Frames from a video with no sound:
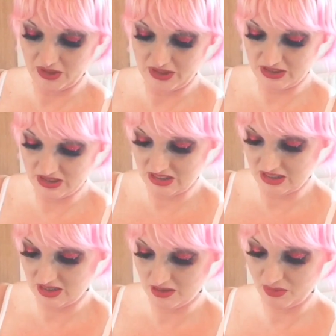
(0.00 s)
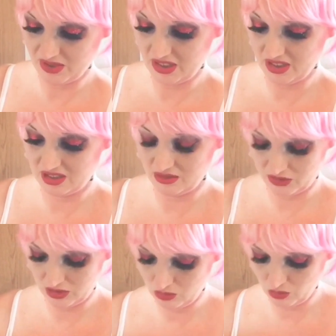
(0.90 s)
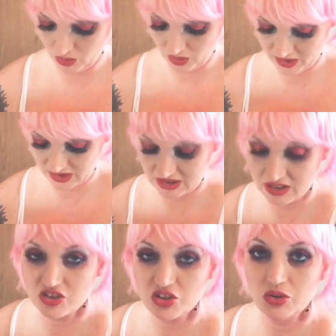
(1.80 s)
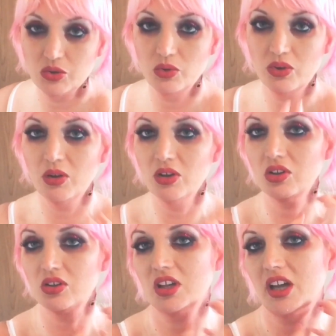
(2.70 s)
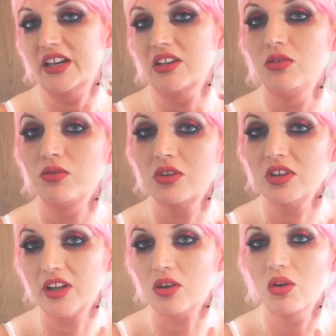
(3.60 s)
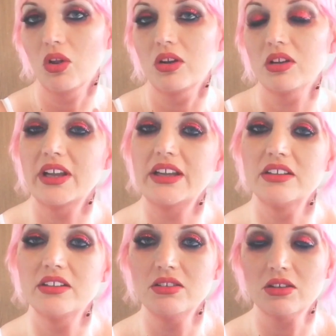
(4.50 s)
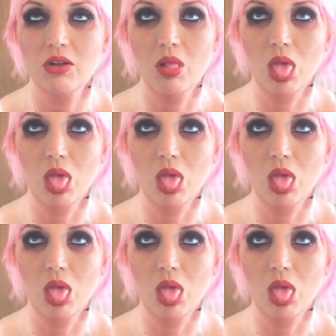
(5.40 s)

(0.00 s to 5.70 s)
blood. But if you want it to look kind of like coagulated,